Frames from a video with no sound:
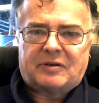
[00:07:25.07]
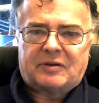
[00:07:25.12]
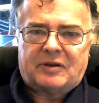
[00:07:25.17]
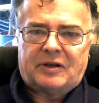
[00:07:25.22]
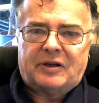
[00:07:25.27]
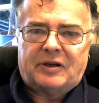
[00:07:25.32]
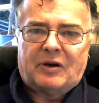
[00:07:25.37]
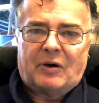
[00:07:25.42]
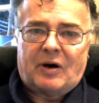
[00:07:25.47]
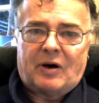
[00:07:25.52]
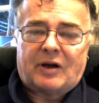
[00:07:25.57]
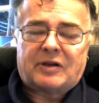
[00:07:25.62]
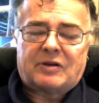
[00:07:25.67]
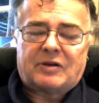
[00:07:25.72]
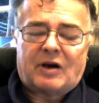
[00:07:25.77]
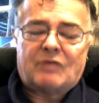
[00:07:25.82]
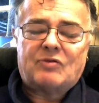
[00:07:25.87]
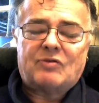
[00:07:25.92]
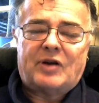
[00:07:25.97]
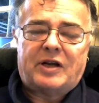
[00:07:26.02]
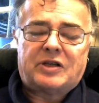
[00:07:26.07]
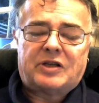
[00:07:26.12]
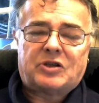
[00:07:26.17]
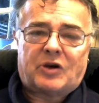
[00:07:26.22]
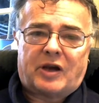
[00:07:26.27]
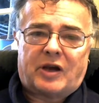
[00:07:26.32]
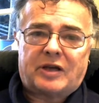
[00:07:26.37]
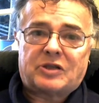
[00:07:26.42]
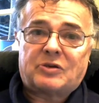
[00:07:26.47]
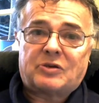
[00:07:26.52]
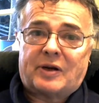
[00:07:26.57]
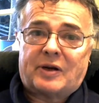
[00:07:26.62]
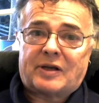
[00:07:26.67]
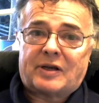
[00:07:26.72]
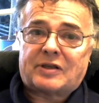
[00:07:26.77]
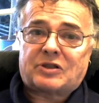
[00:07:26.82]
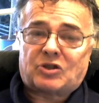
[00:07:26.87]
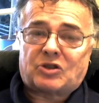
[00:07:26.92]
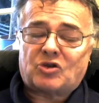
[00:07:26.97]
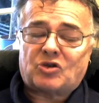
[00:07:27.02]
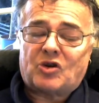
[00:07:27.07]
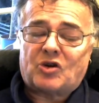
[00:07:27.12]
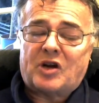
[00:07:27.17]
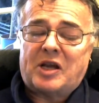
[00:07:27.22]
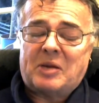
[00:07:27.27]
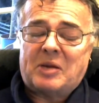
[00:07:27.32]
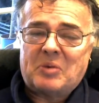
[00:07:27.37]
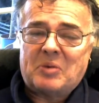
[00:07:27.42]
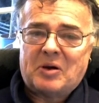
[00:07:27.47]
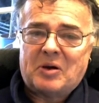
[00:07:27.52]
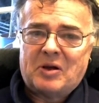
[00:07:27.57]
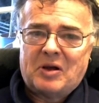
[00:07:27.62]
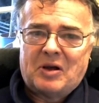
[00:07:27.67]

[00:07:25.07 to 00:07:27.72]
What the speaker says: you know, I really took it to an extreme,